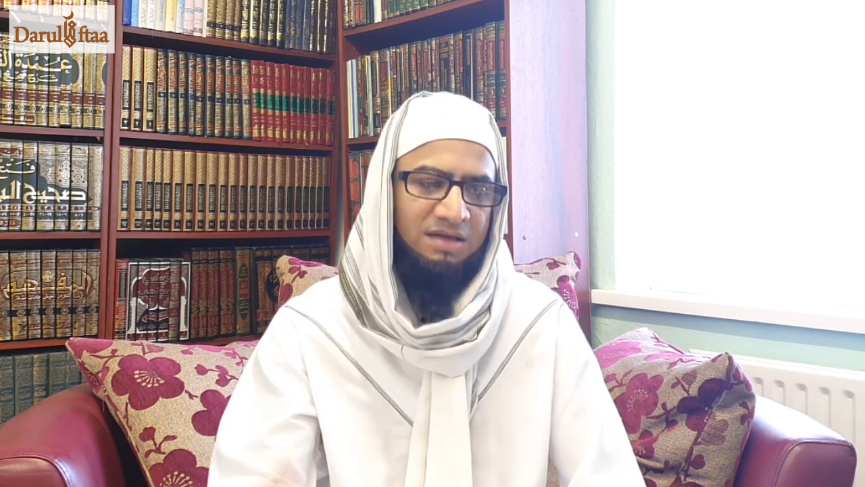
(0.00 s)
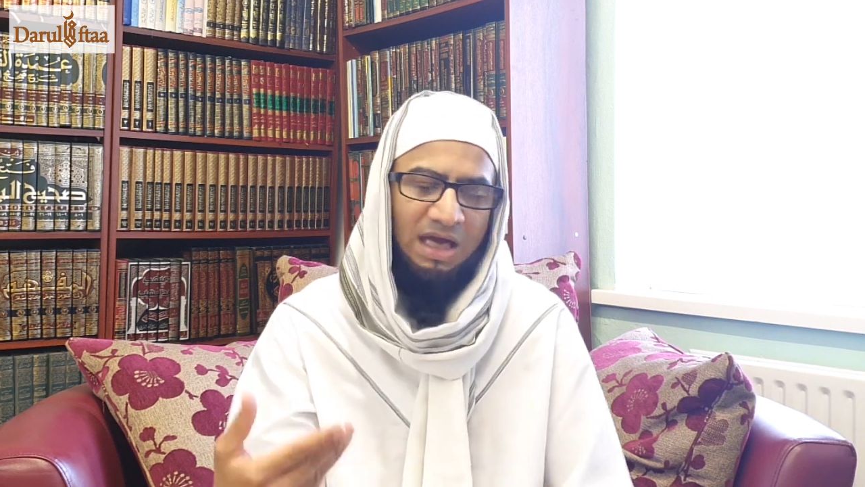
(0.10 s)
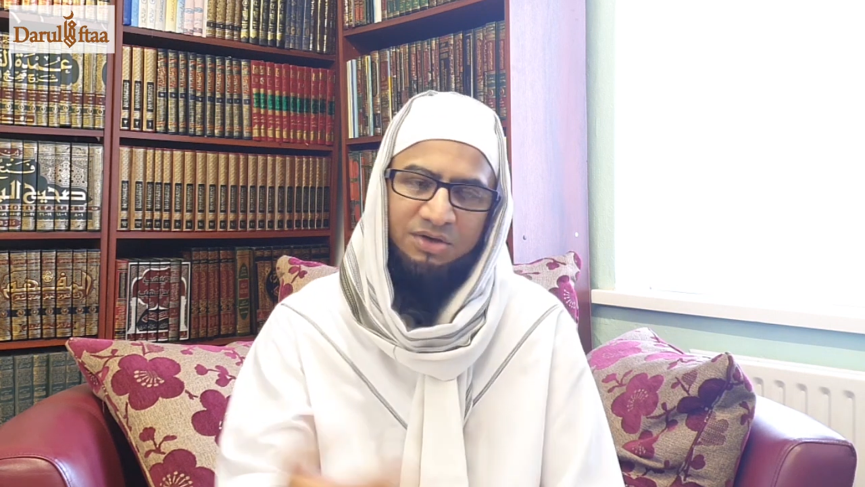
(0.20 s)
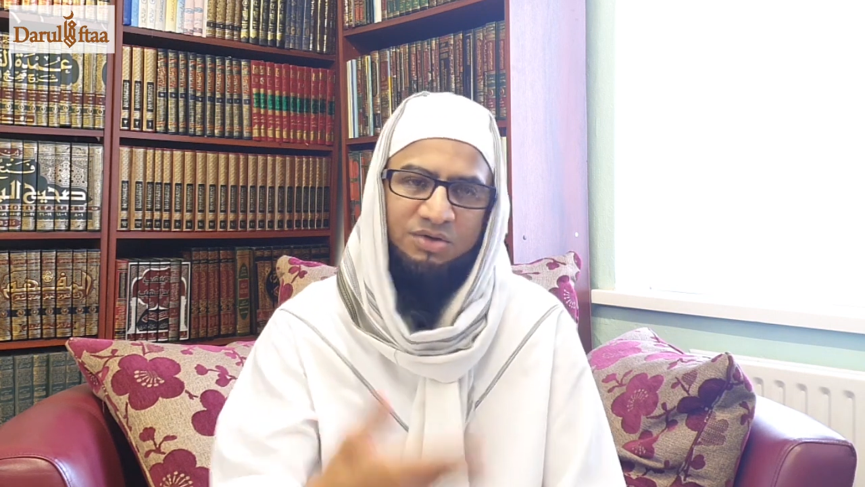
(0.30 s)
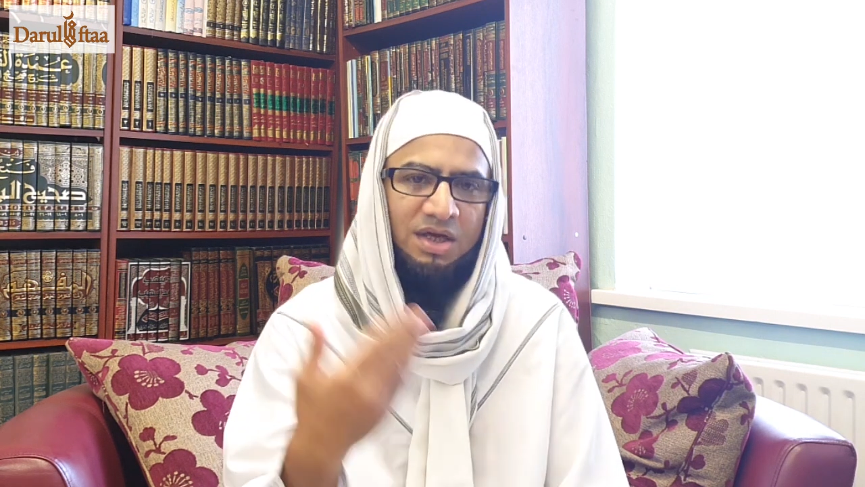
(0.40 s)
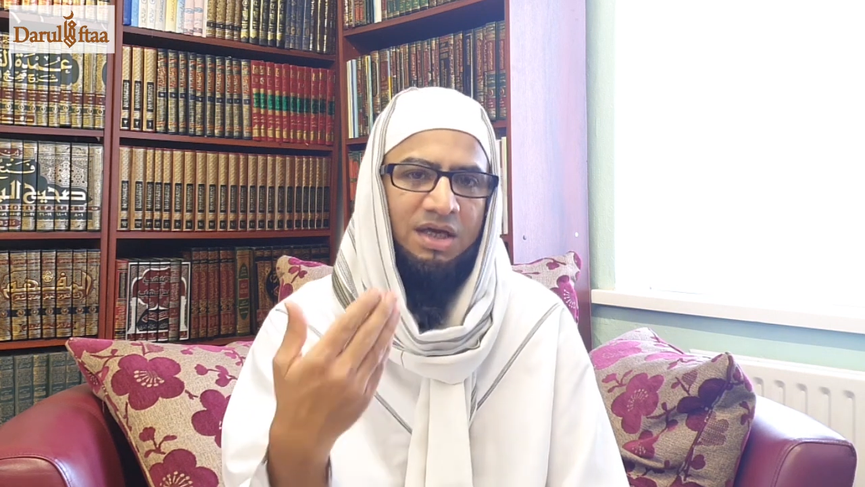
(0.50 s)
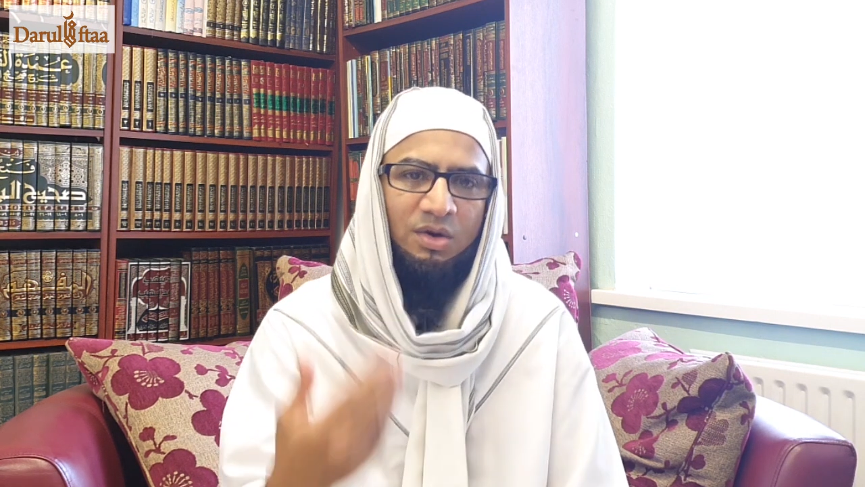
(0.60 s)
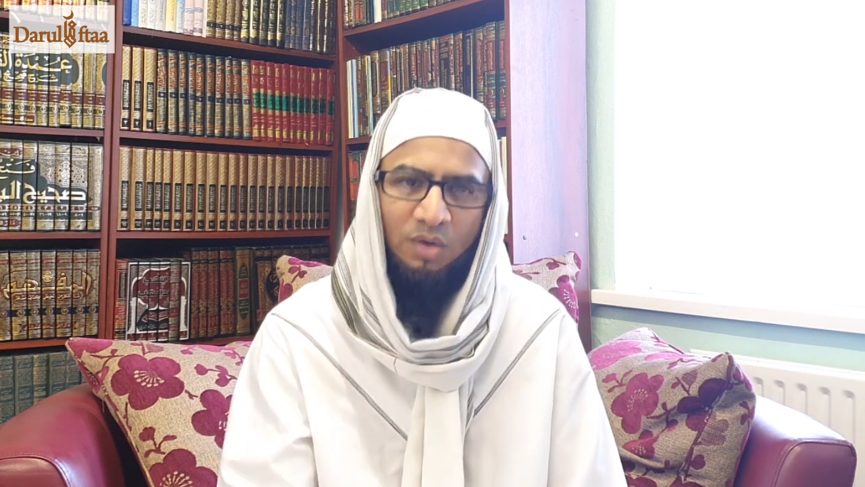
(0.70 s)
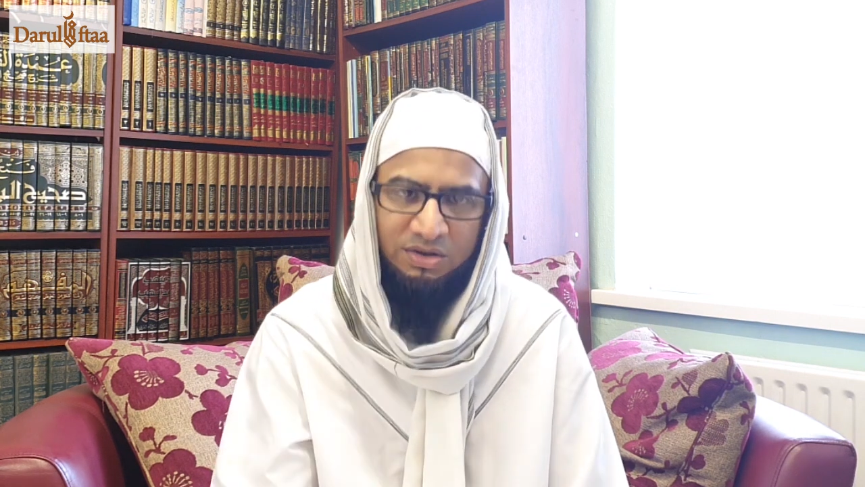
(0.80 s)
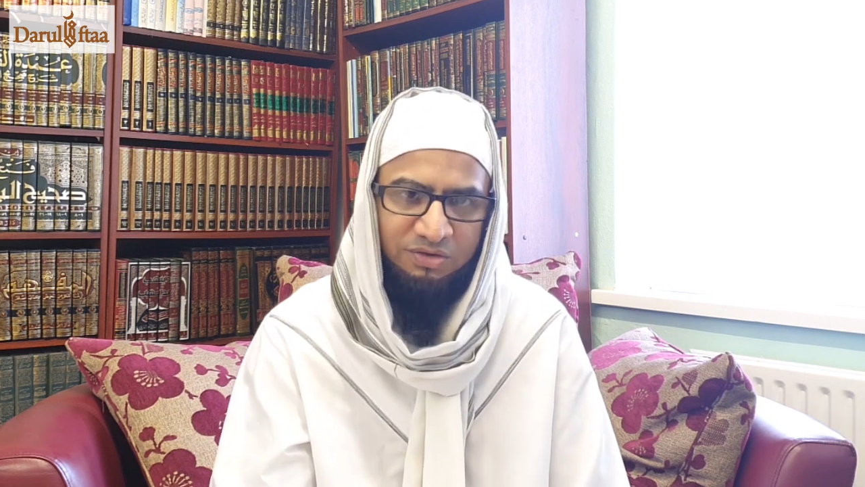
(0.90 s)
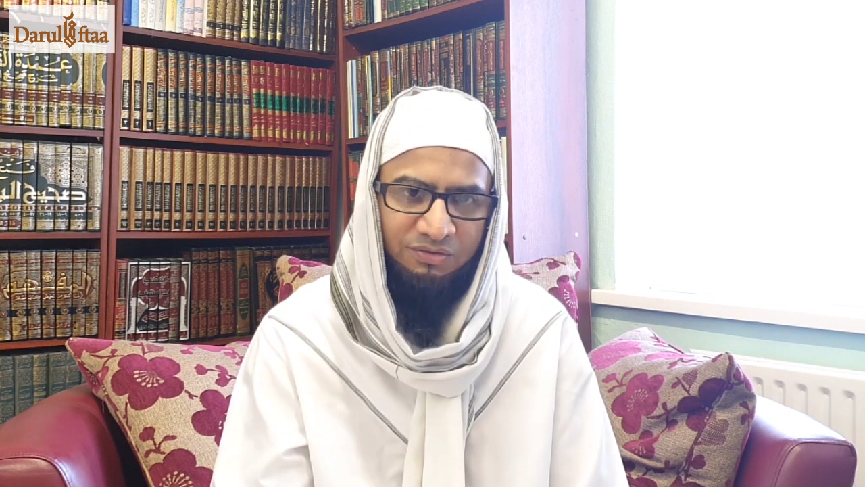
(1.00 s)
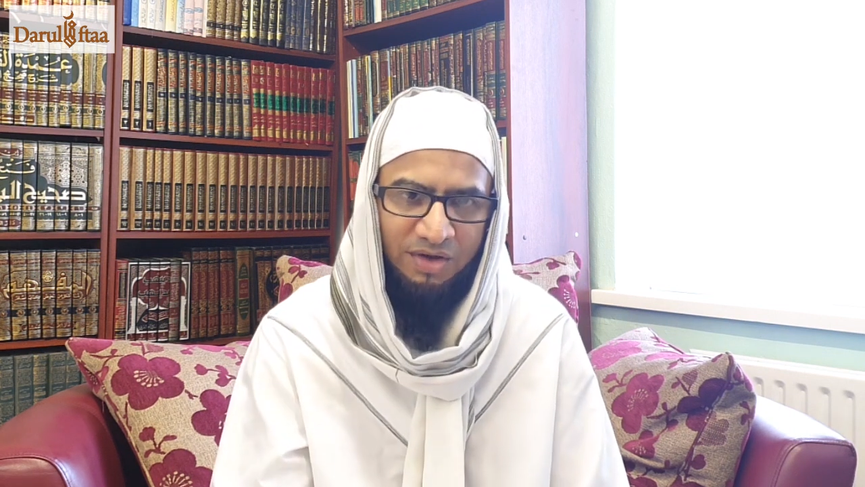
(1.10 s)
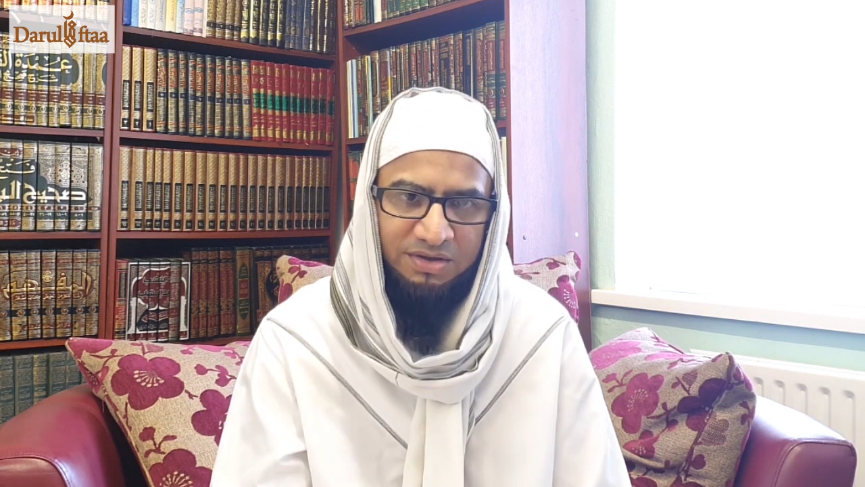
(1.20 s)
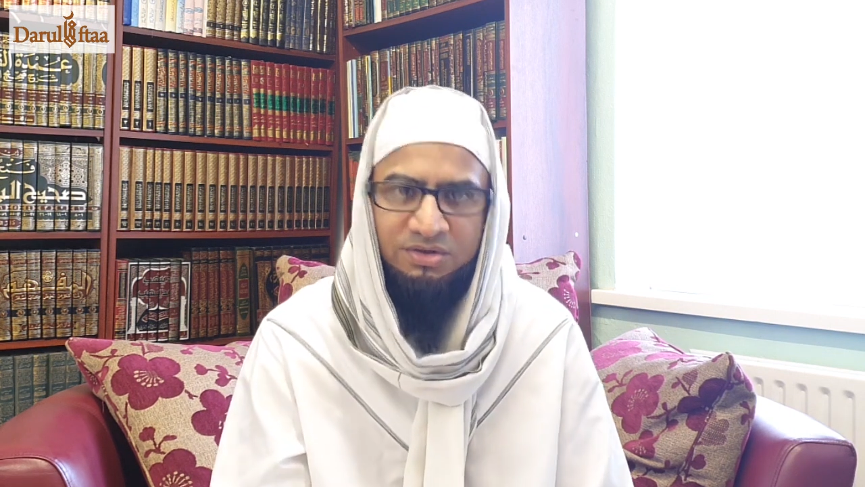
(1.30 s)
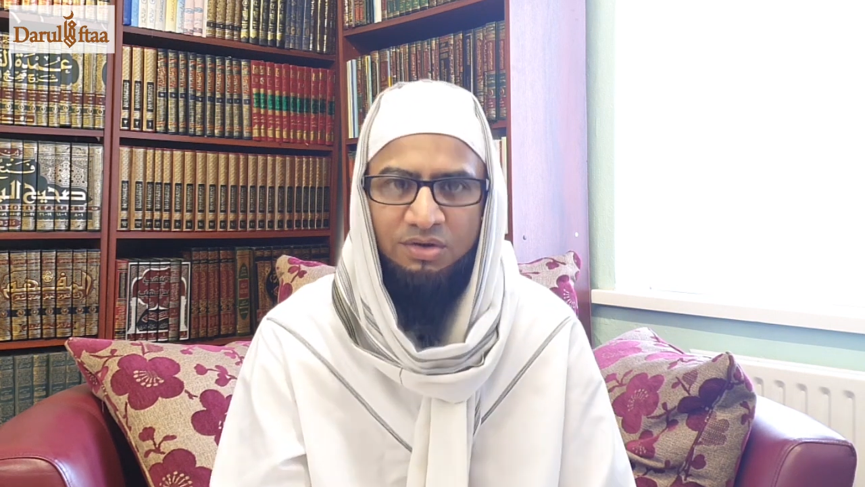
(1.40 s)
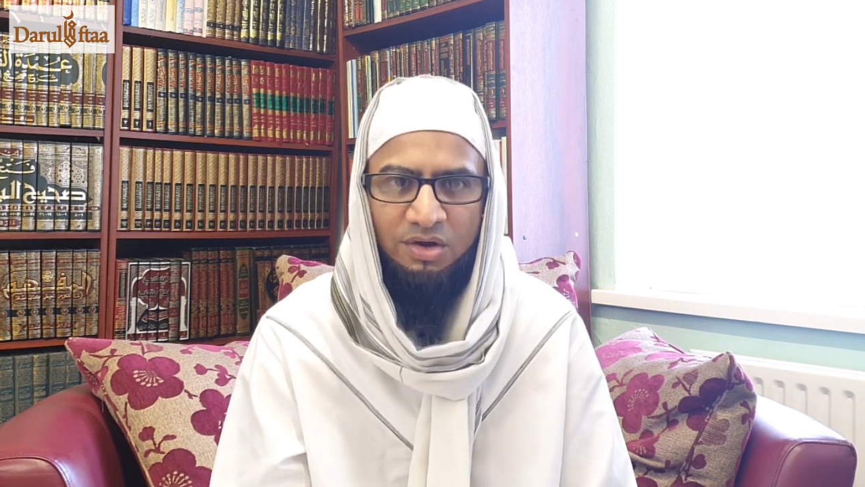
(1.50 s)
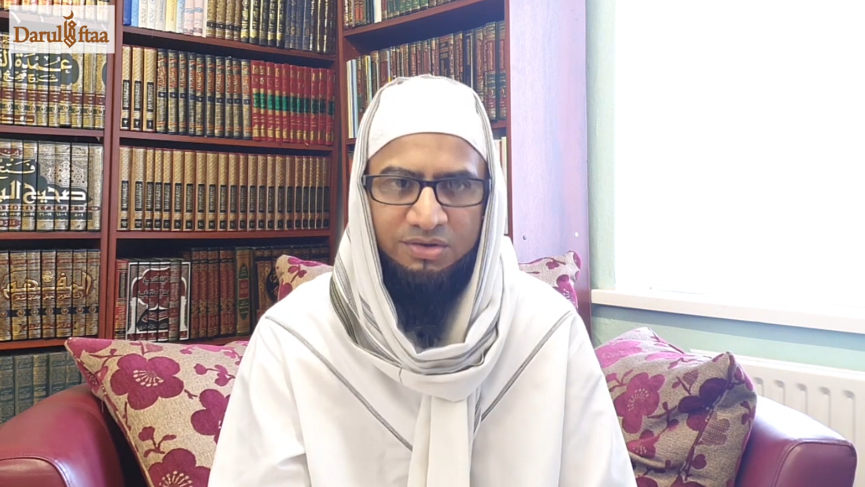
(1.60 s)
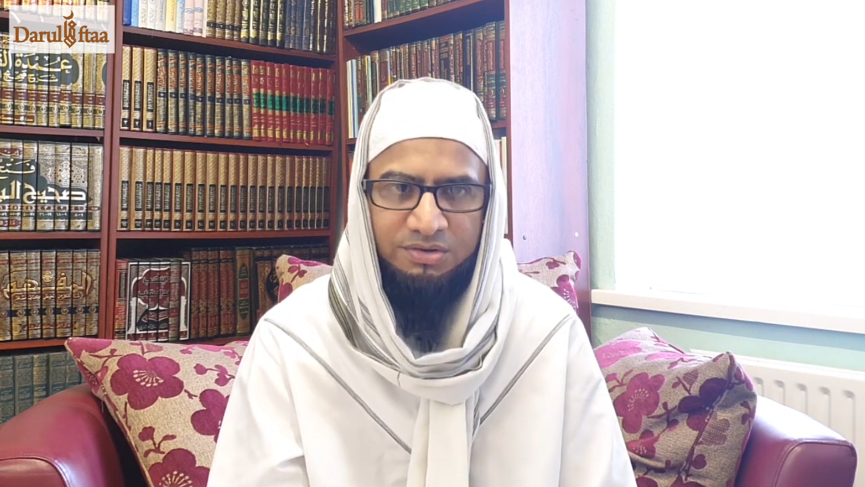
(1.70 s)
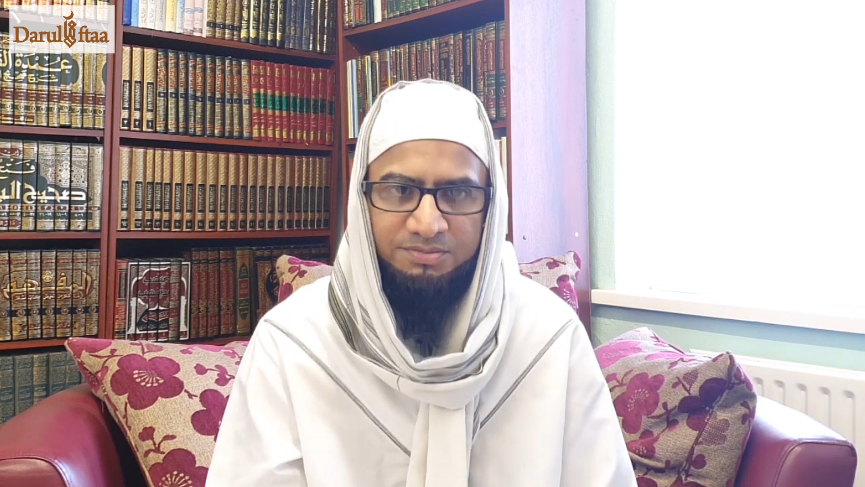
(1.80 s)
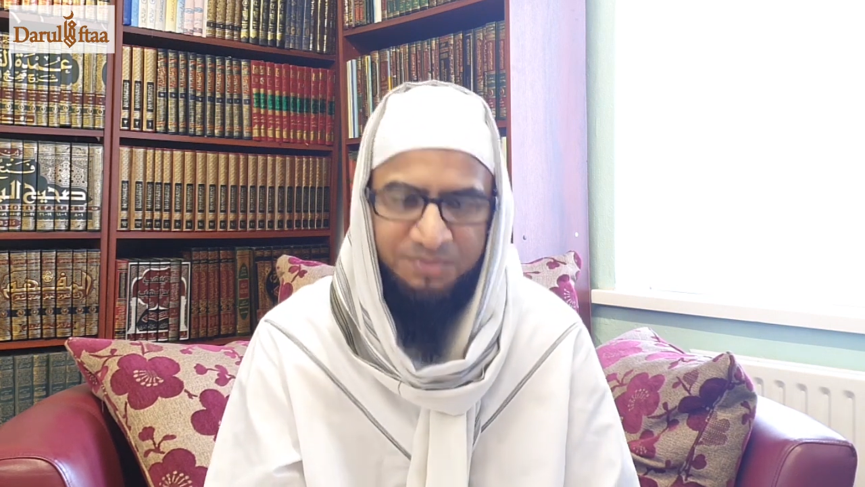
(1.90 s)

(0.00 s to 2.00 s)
Can you take it whilst you fast or not?